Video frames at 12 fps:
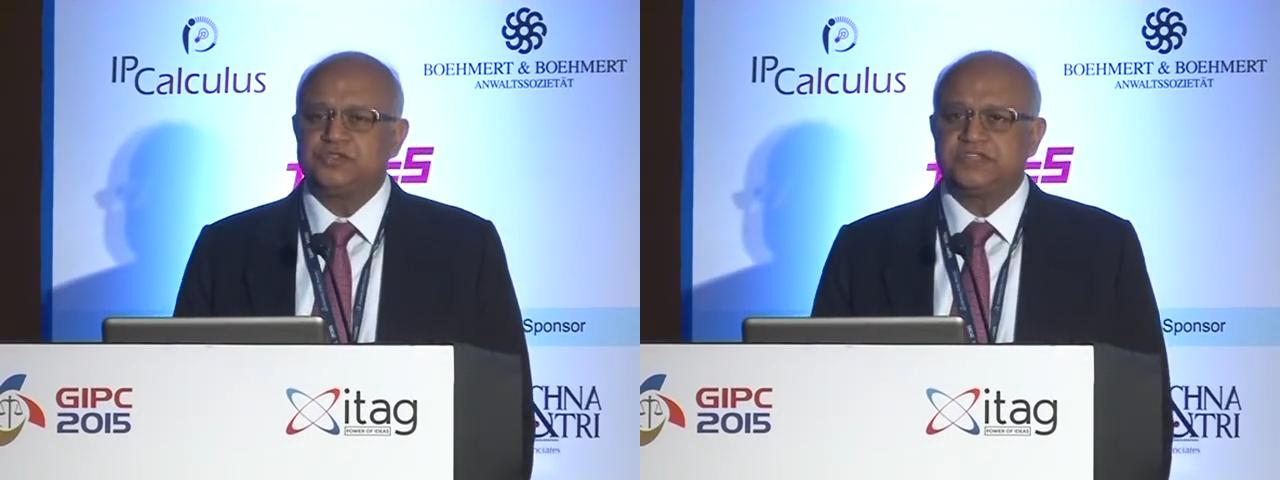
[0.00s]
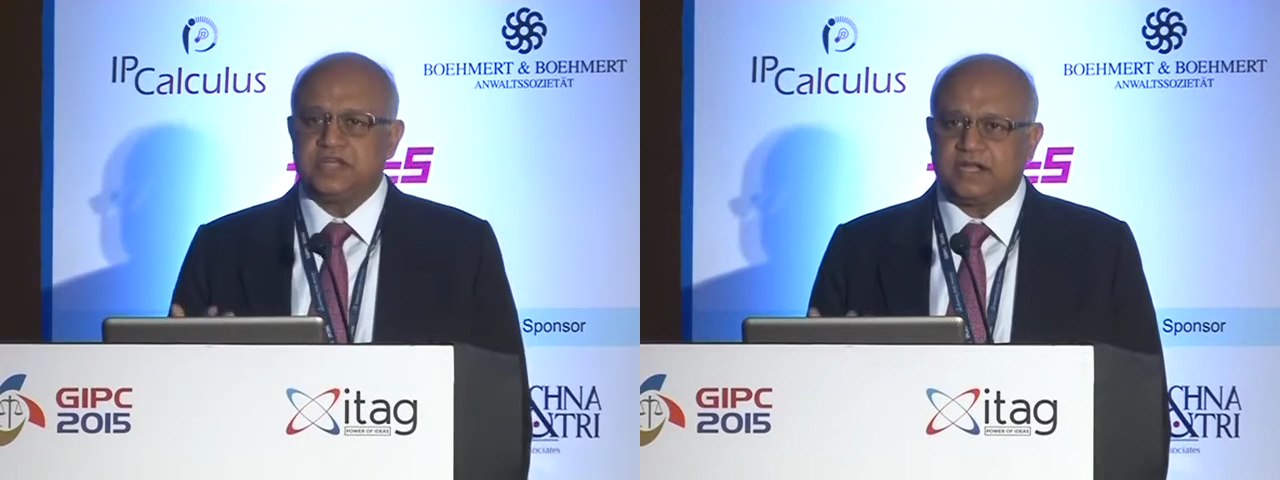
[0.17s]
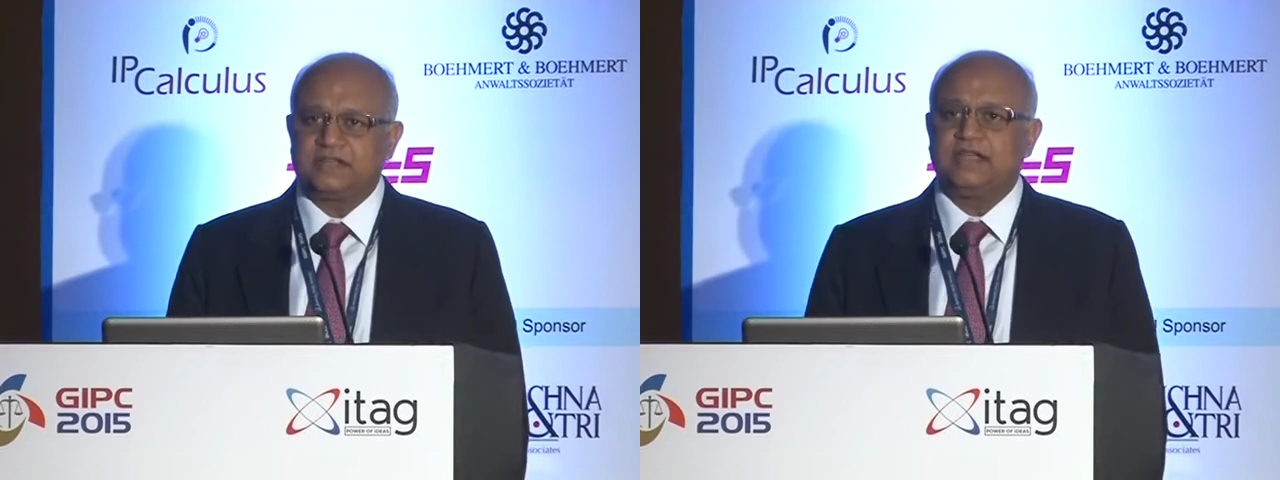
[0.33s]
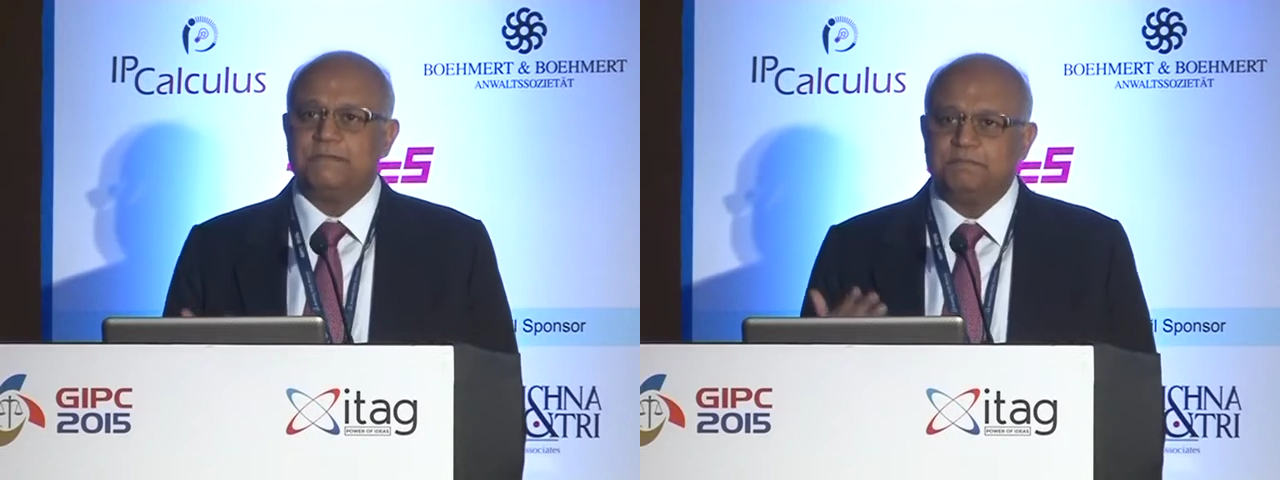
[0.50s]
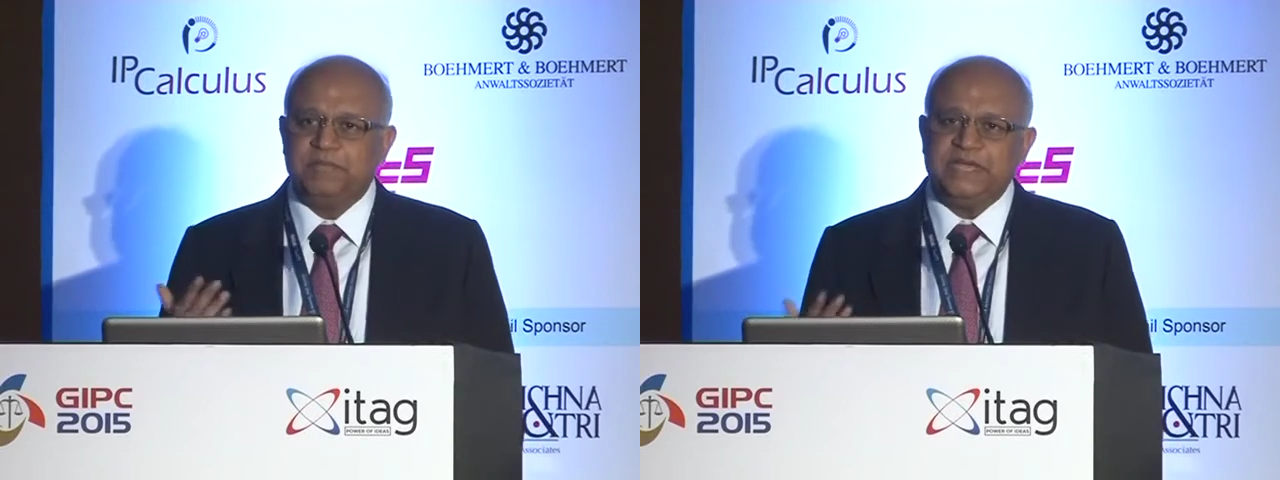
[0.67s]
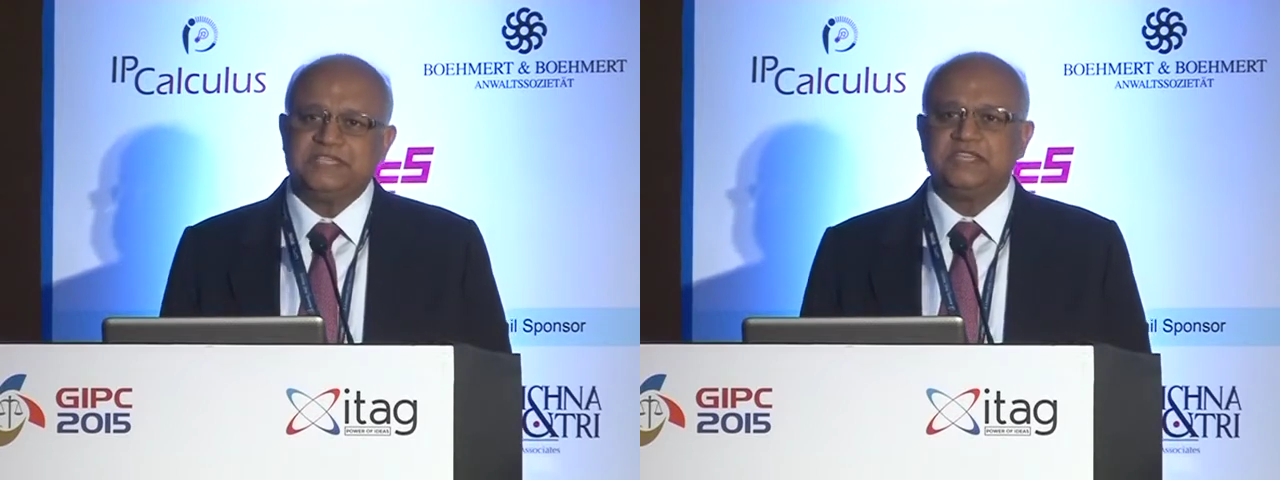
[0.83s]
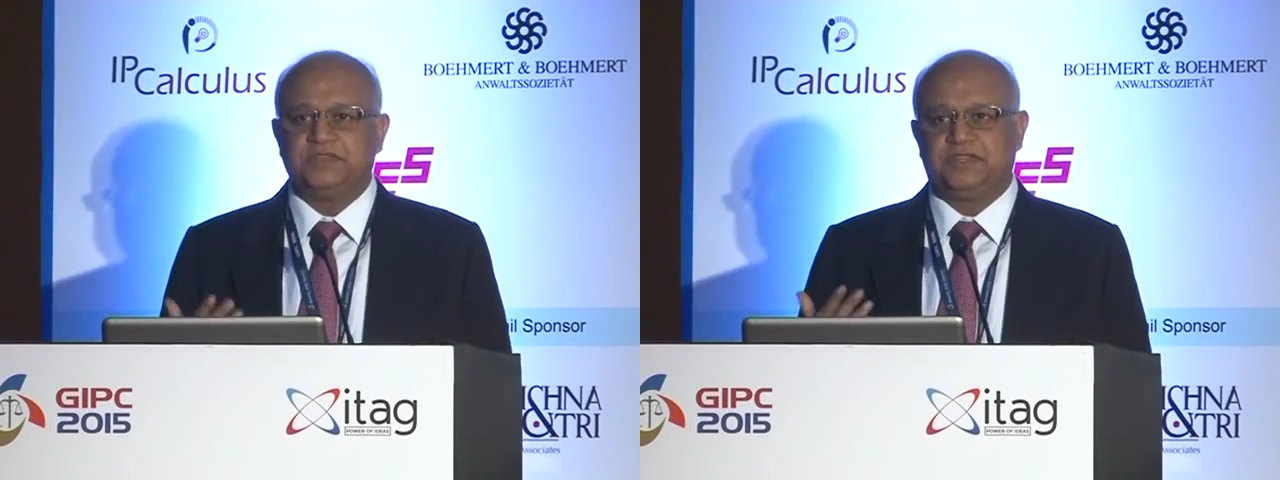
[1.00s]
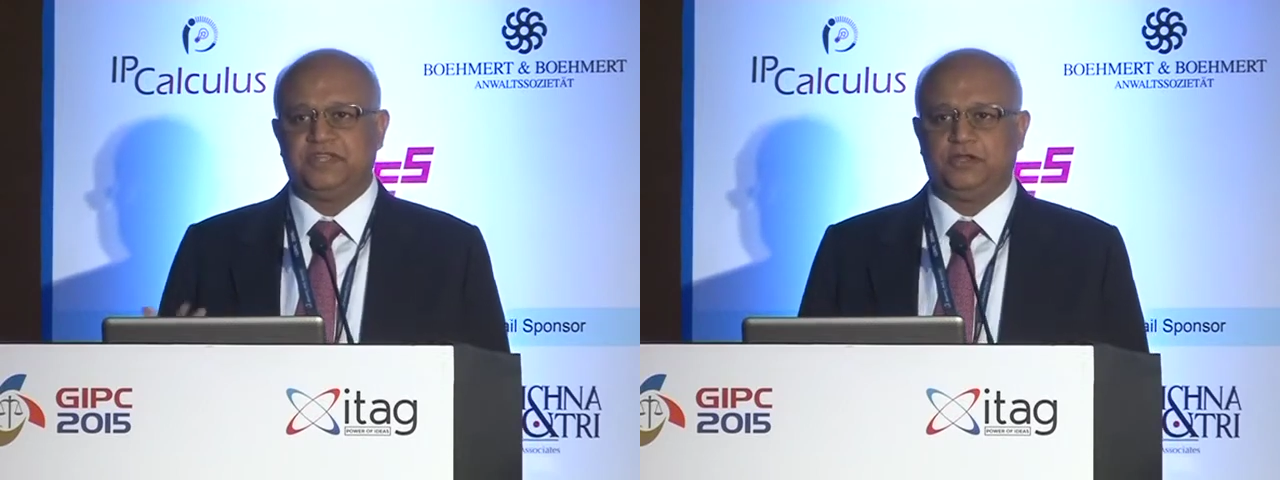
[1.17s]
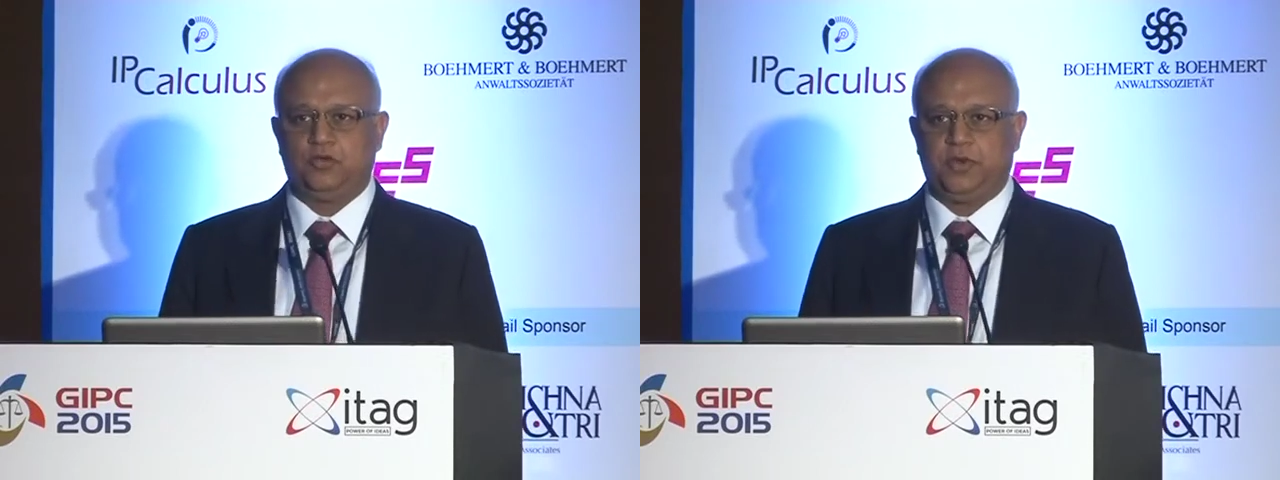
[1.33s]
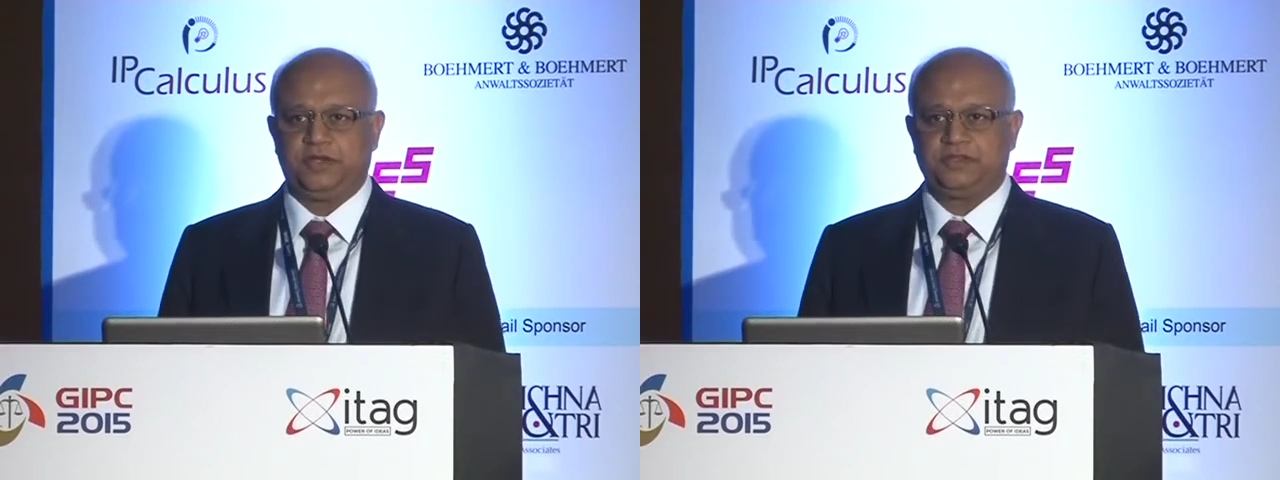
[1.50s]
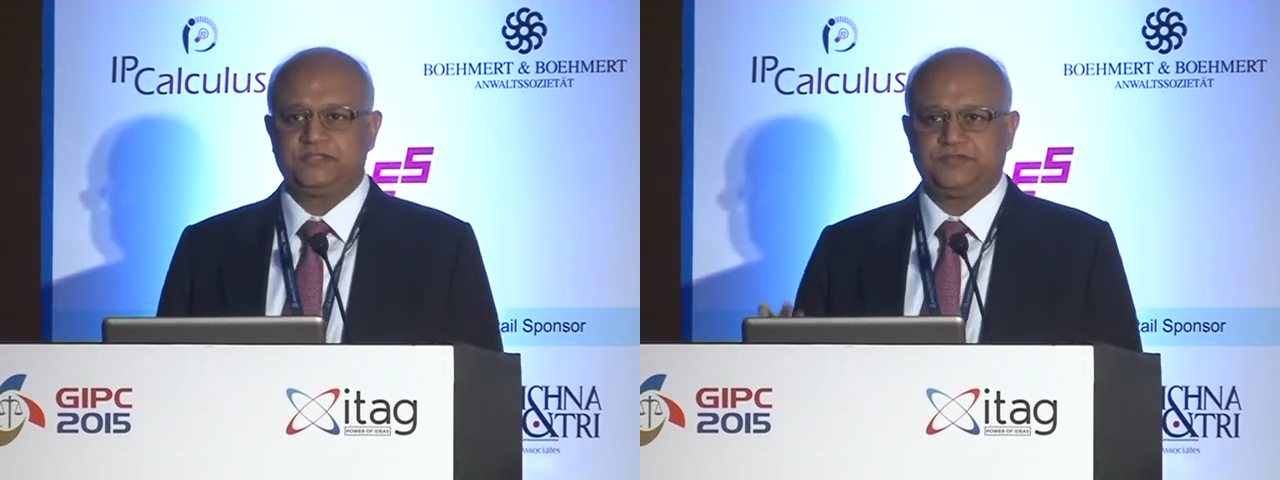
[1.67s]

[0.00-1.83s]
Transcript: start competing with the innovators.